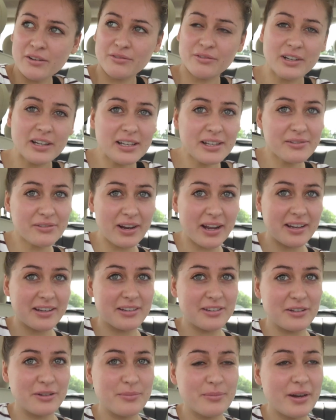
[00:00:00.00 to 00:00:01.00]
Really
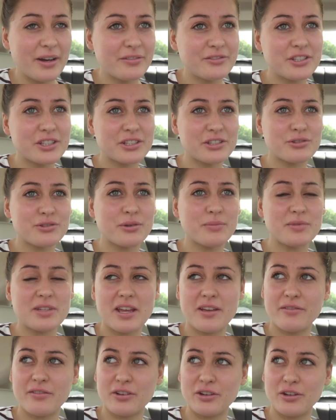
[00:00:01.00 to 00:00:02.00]
random, I've just dropped
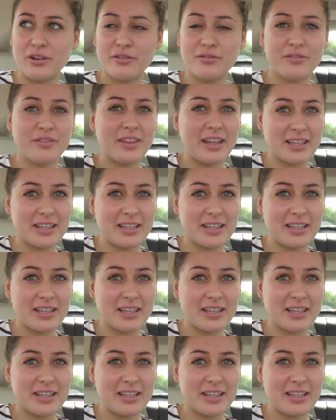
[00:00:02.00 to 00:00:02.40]
David off.